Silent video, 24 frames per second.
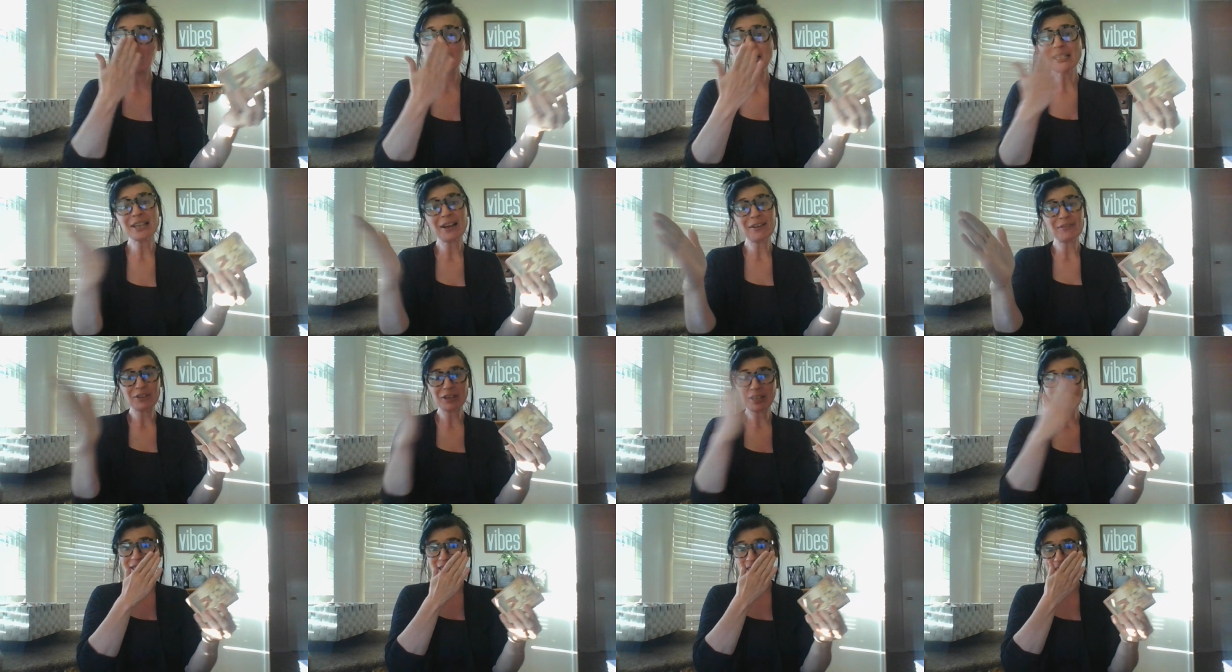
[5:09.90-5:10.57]
I mean, it's
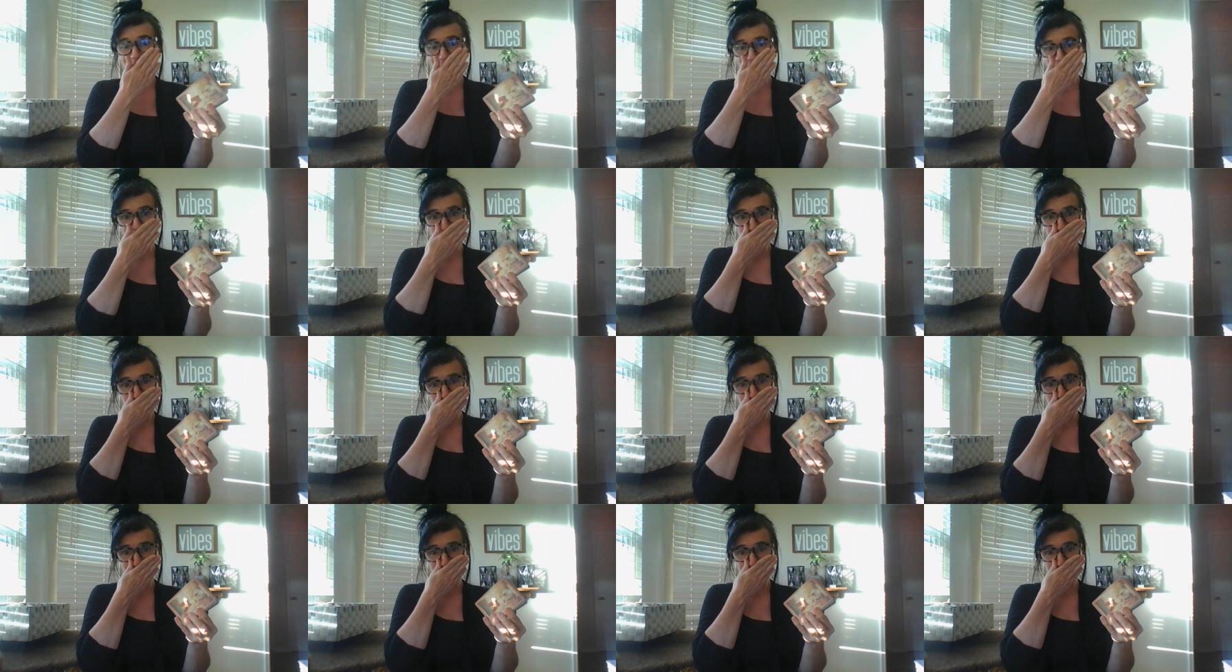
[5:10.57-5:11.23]
not funny. It's not funny.
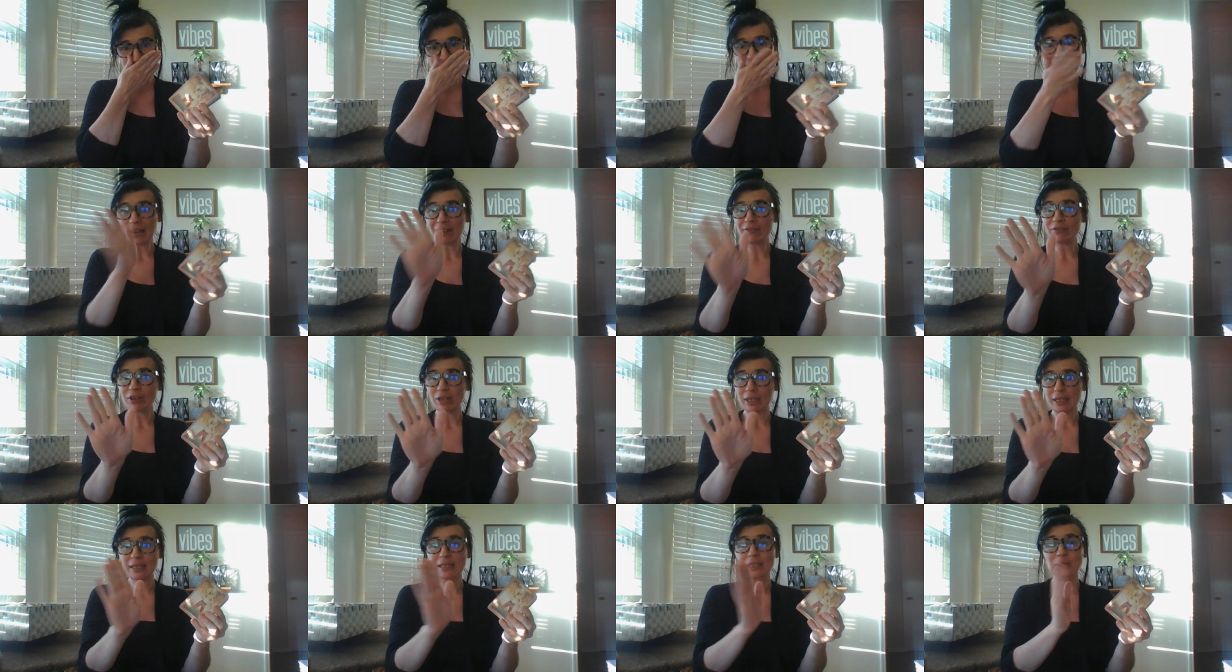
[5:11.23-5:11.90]
It's not
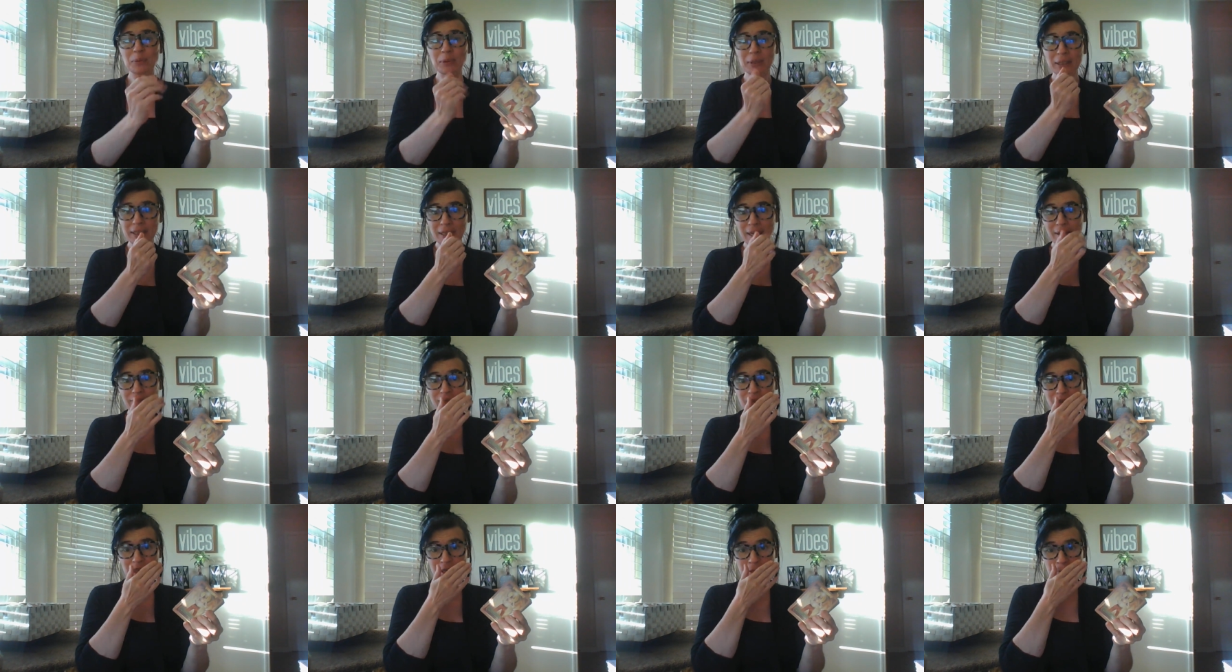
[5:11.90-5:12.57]
funny. It's really
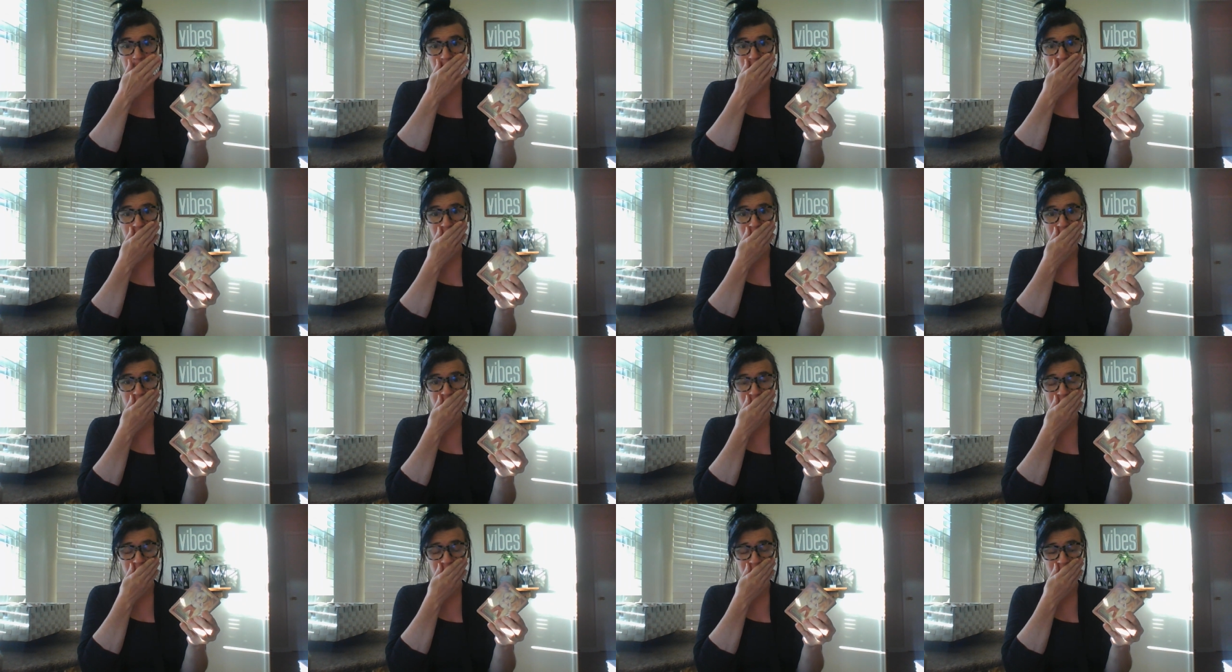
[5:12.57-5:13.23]
not funny.
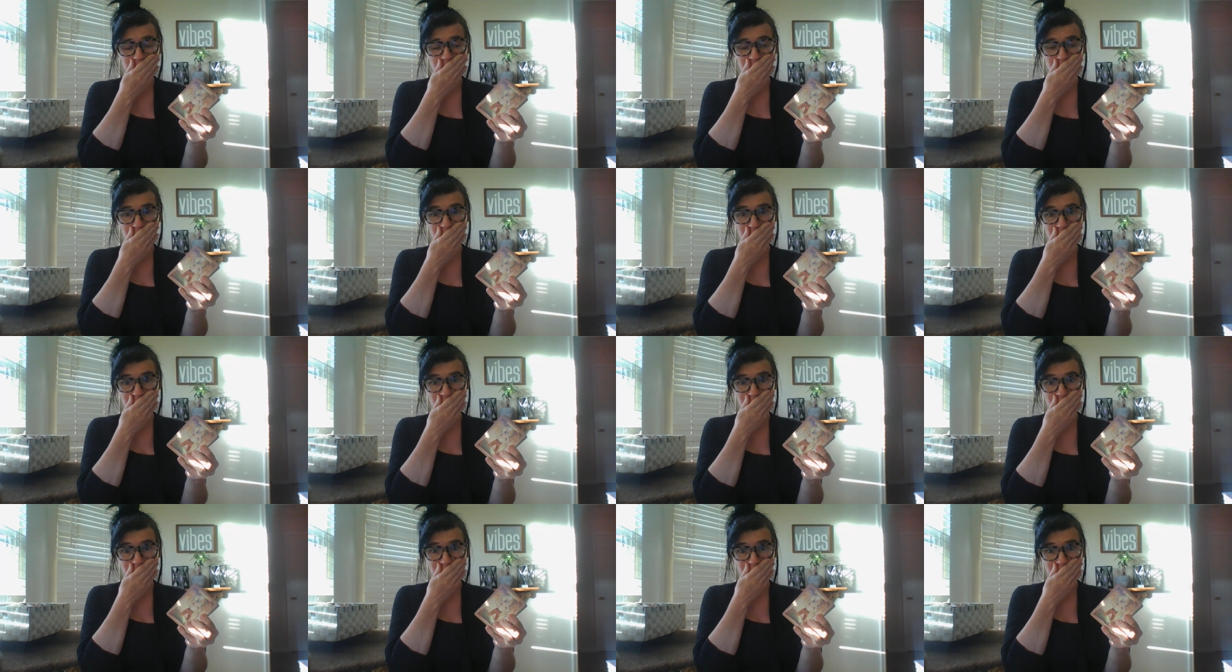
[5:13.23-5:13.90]

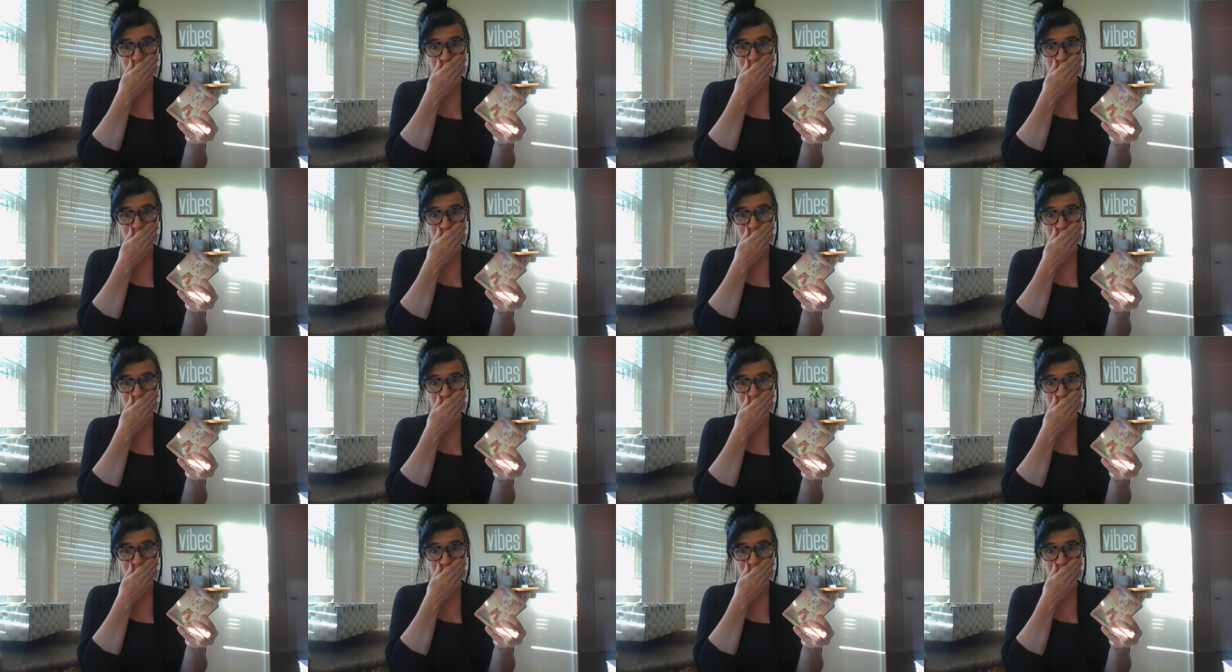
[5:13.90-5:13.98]
Mm.